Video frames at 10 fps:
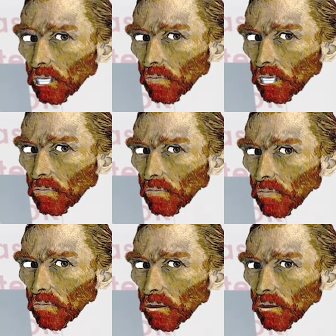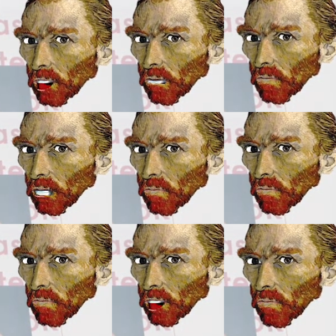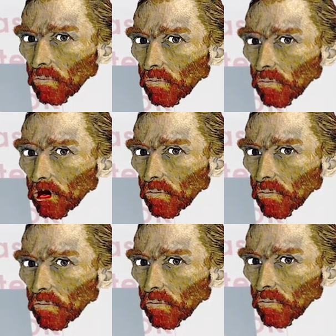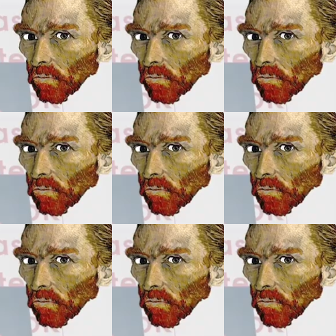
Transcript: it means they are somehow important in the development of art.